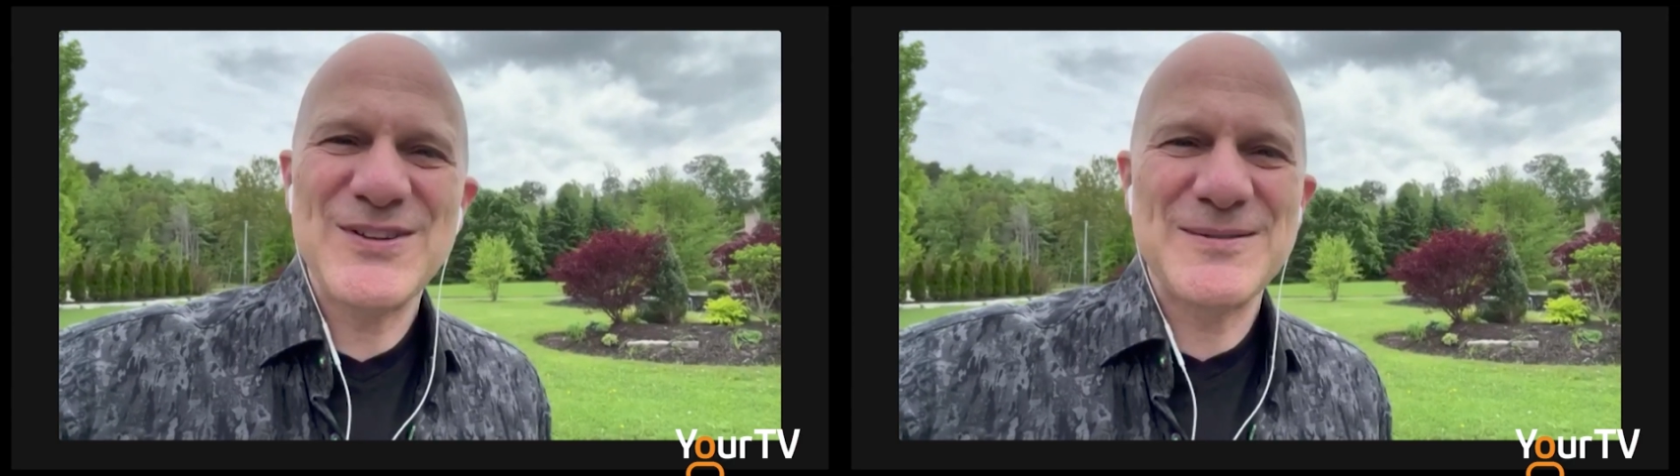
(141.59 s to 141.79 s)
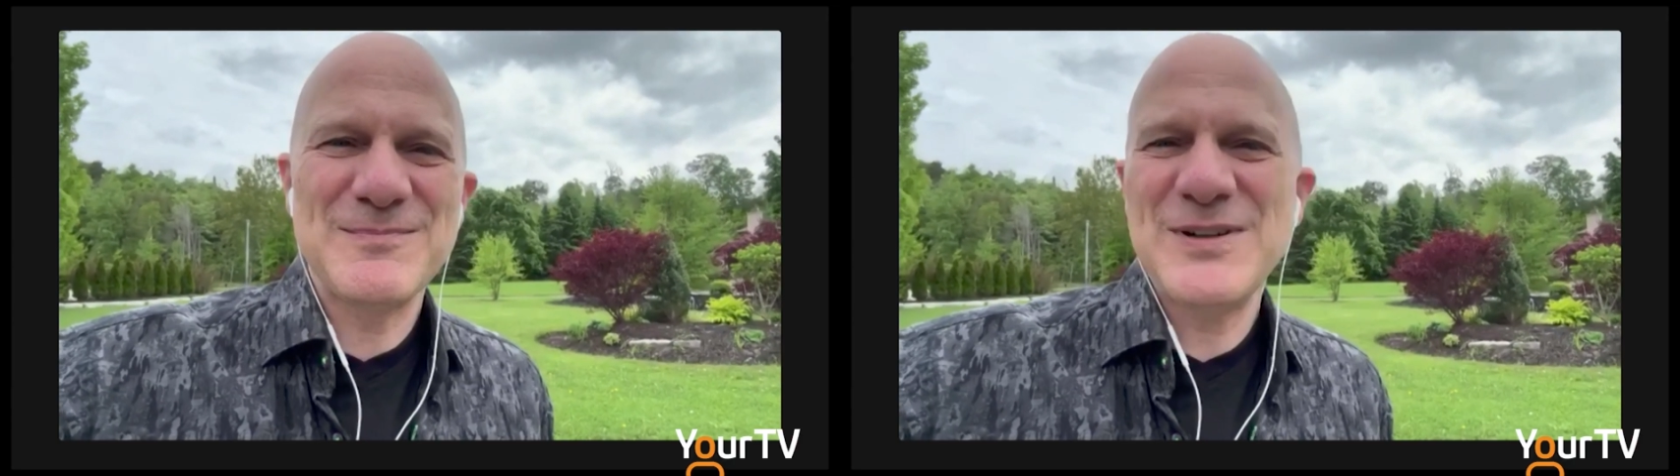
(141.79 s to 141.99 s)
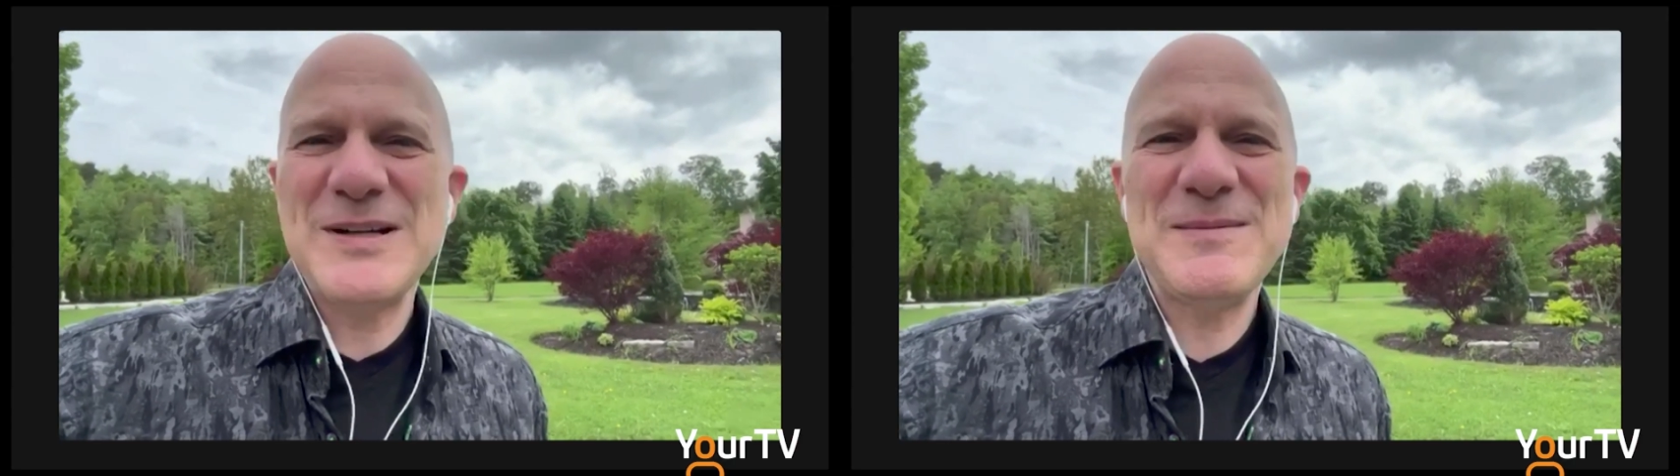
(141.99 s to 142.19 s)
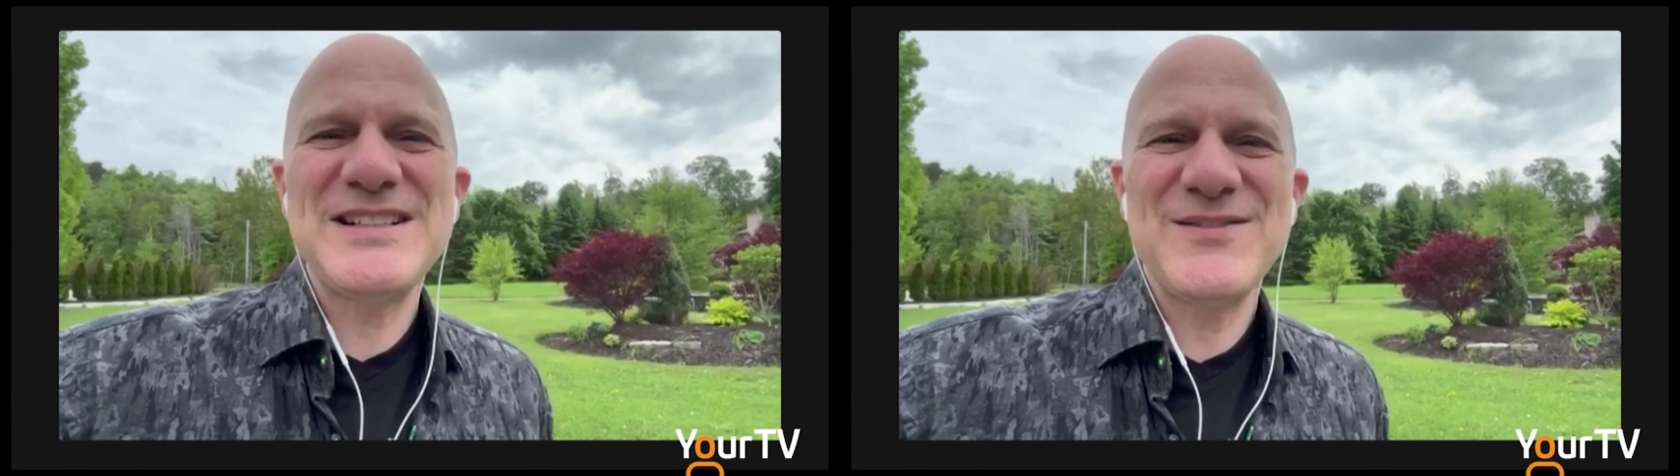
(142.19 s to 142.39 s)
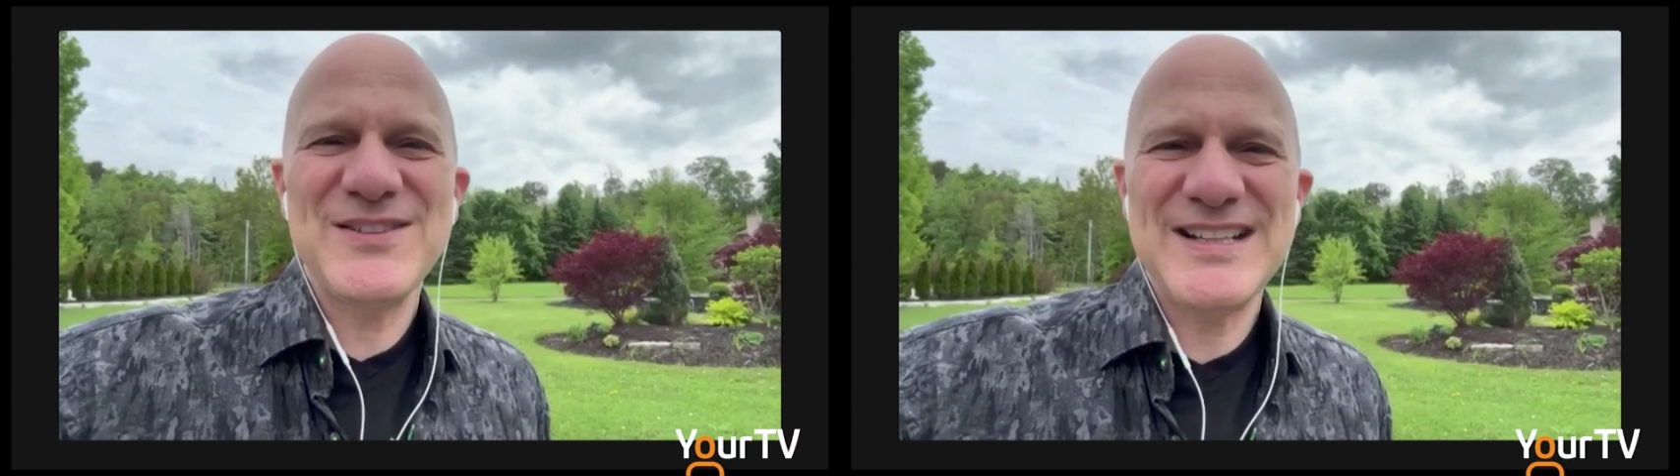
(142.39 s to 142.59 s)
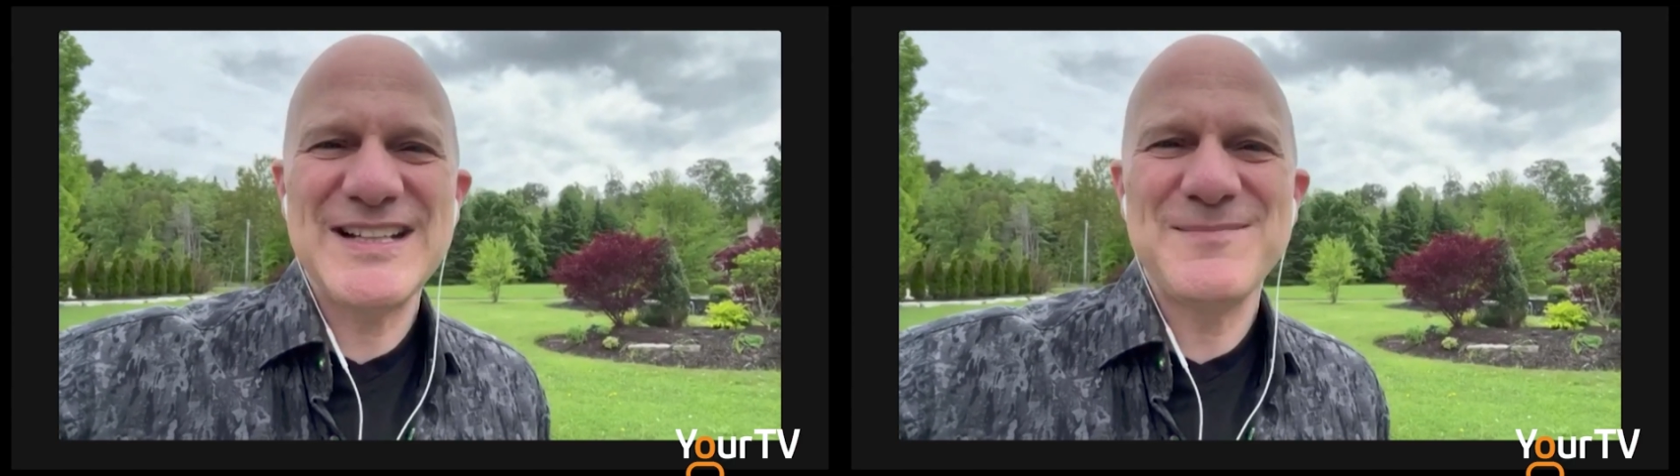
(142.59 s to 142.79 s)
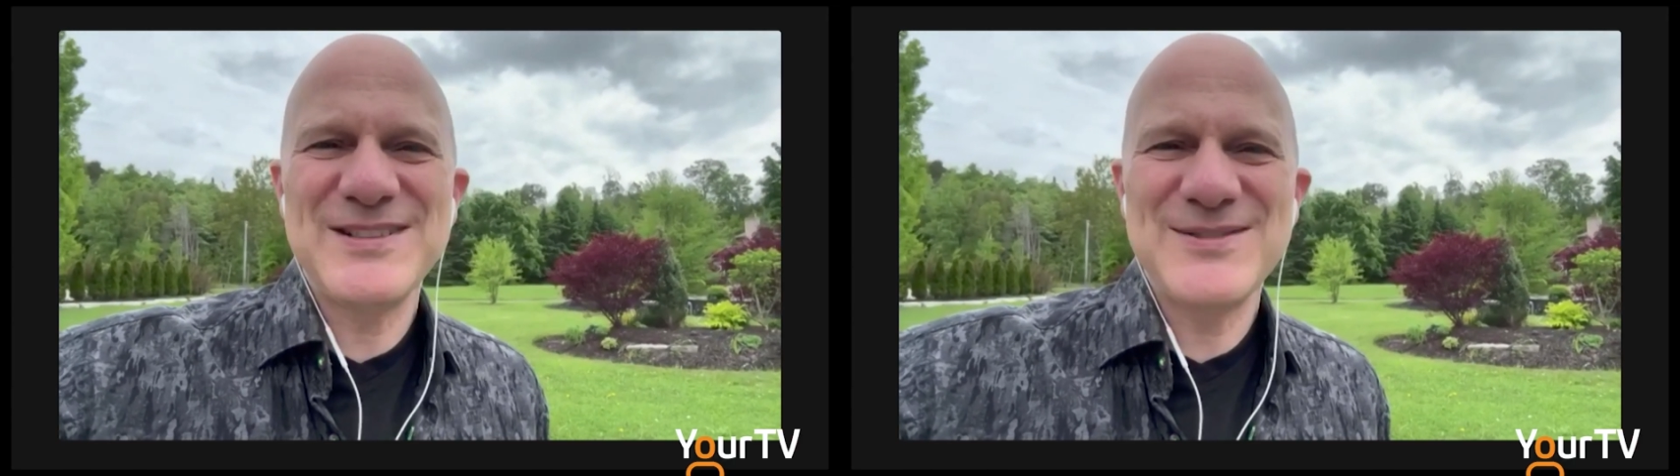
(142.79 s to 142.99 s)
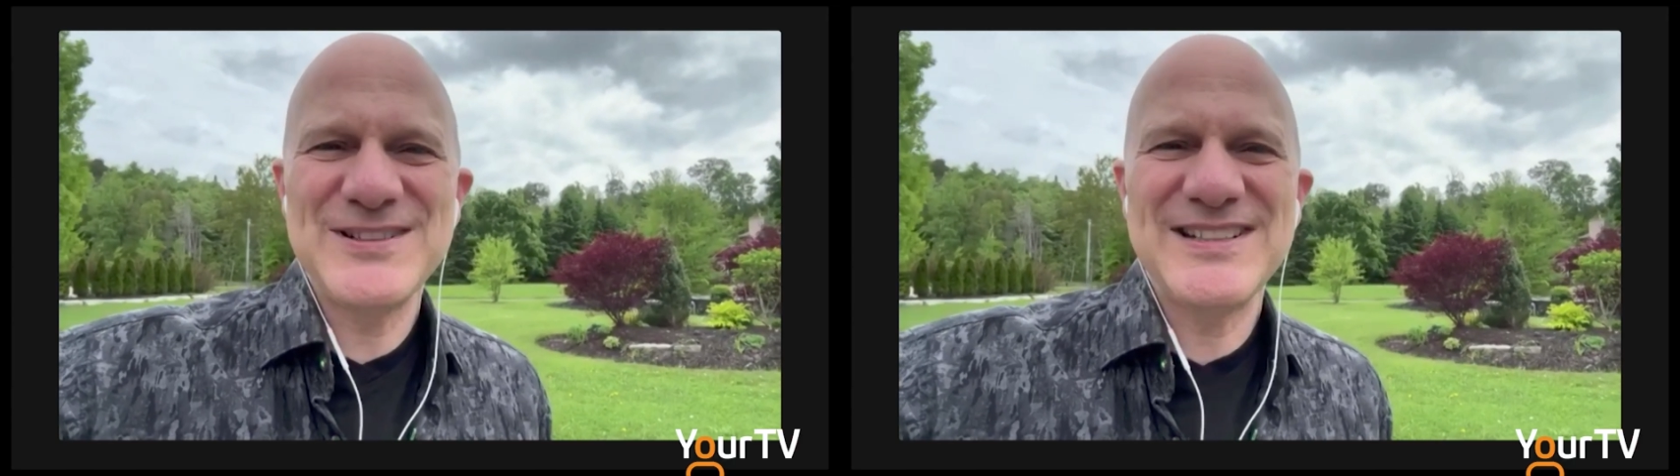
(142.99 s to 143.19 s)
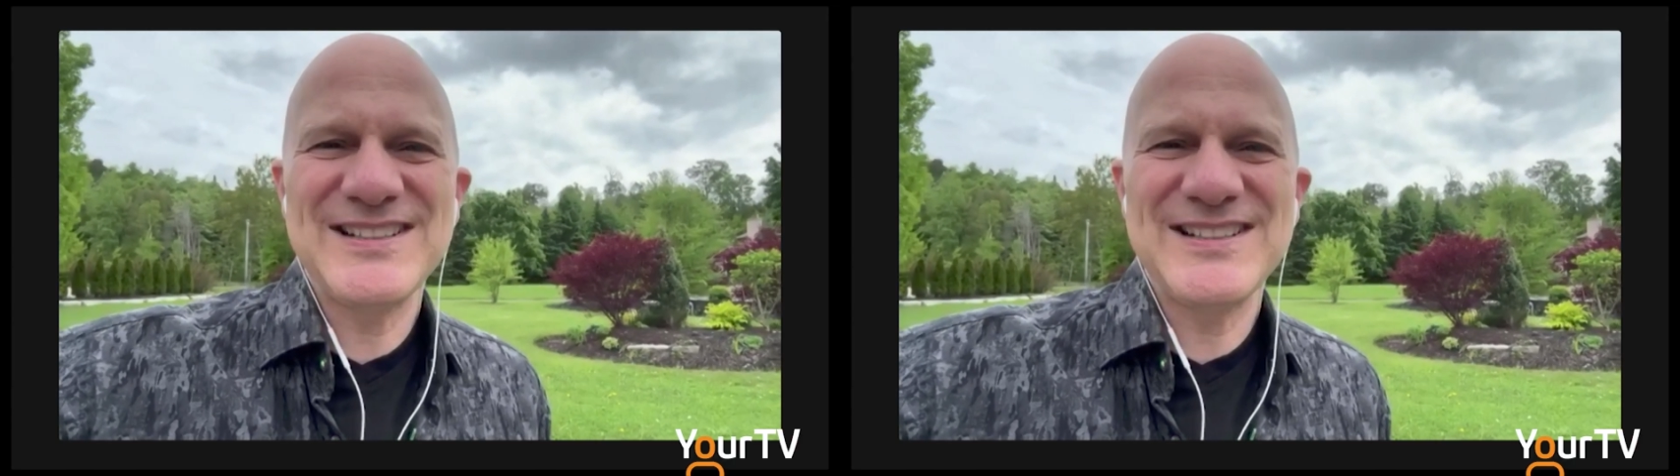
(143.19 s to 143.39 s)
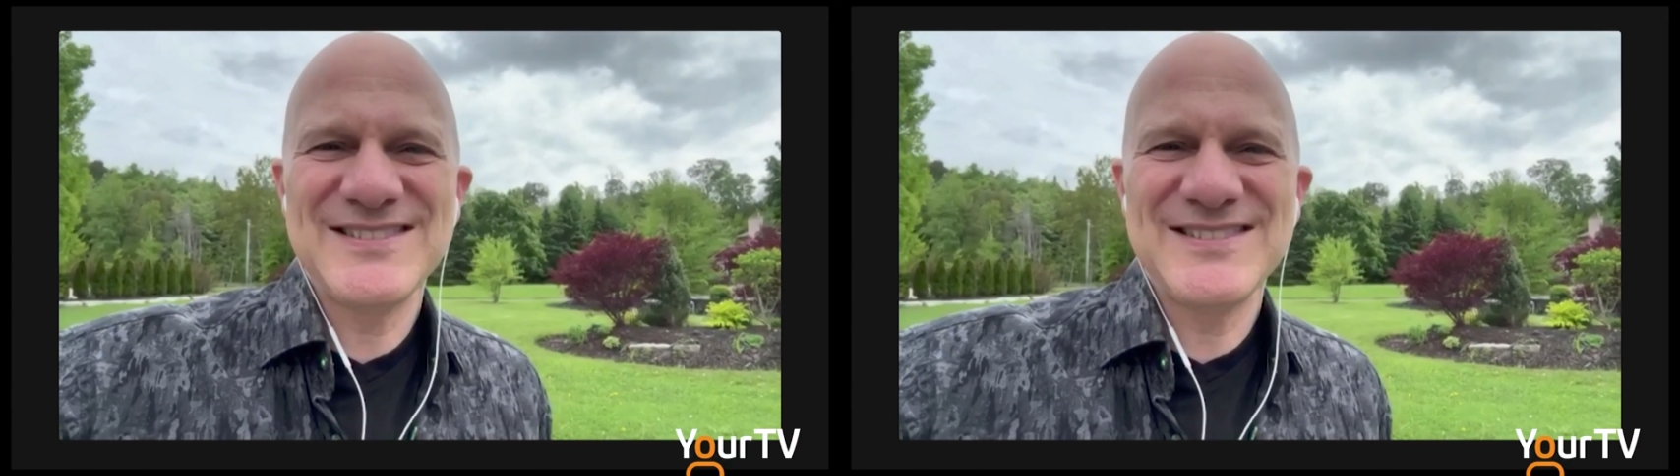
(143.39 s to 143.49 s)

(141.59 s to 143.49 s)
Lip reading: and pretty much everything in between.